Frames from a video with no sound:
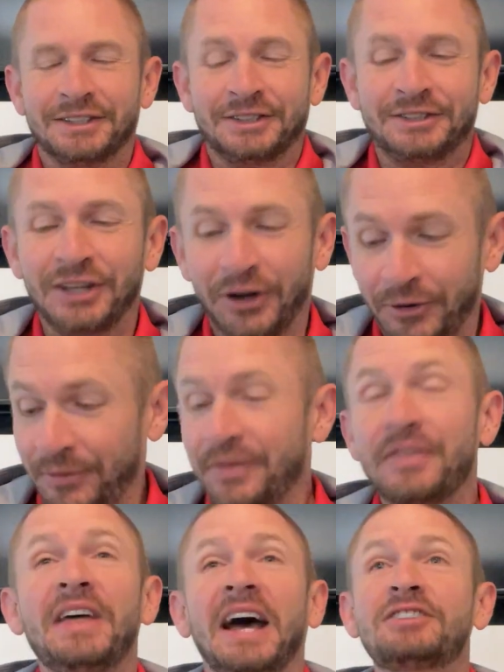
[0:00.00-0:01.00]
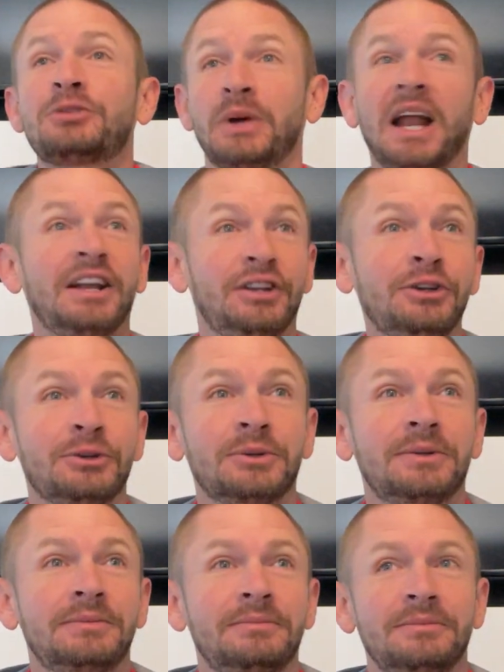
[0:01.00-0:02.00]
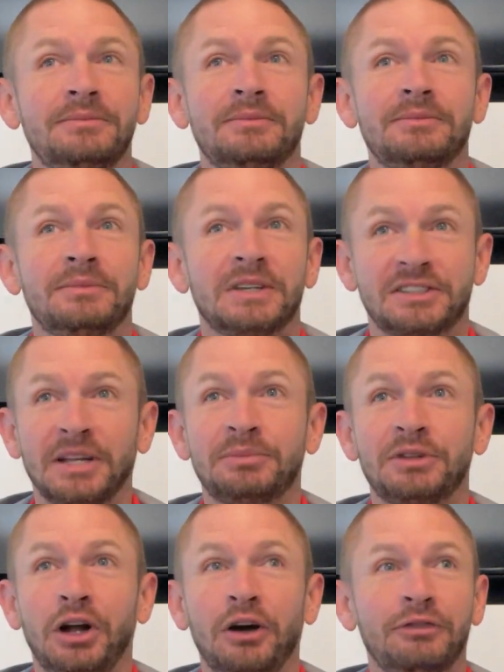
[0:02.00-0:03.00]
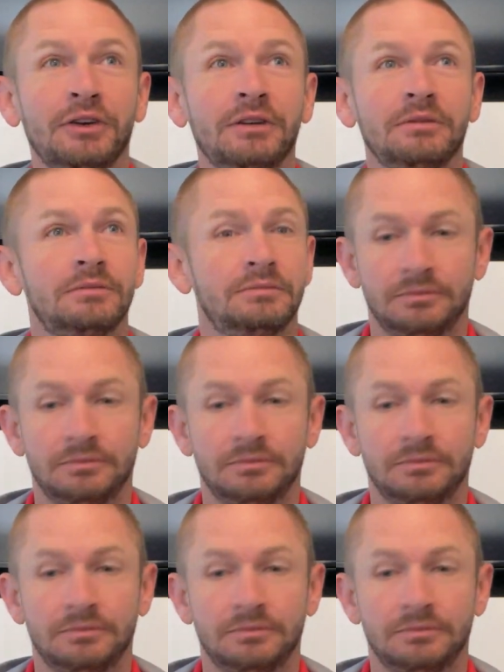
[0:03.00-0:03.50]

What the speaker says: So that's what I do. Accepted offer,